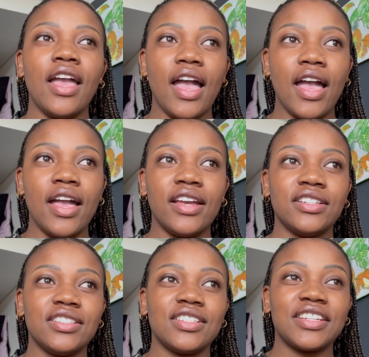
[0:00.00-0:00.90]

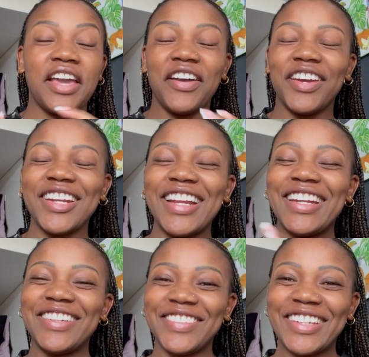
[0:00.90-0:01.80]
and currently
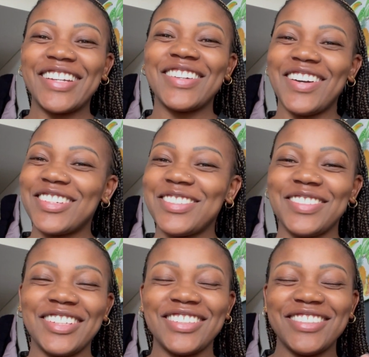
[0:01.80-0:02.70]
living in
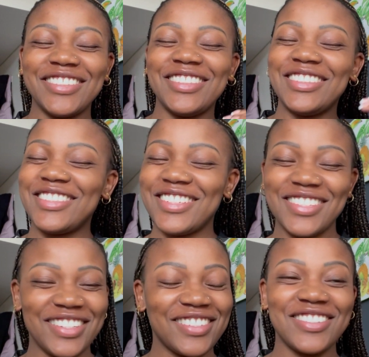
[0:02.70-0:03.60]
Oxford.
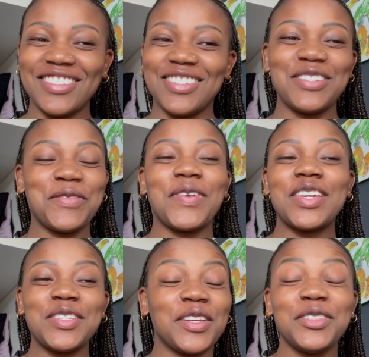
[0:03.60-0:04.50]
Logistics just don't make
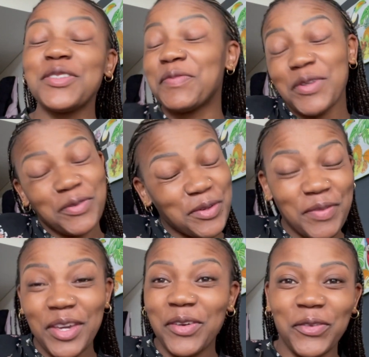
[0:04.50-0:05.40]
sense, but we
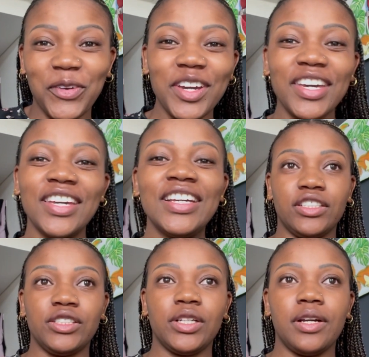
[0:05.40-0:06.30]
make it work.
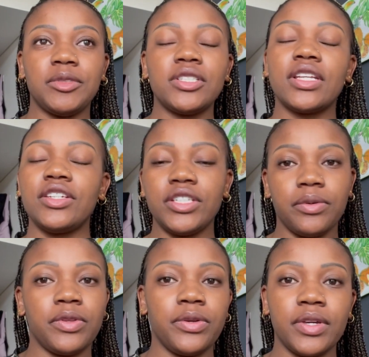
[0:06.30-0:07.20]
So I'm just going to share
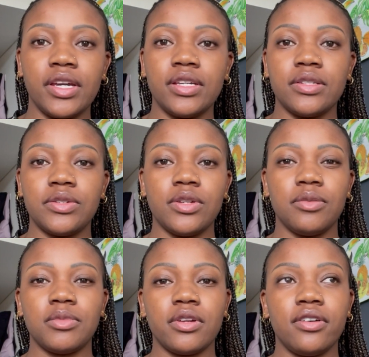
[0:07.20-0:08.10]
with you guys in
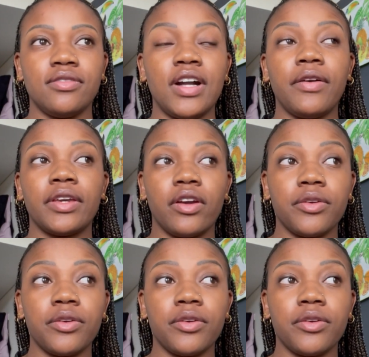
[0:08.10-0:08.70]
terms of how I got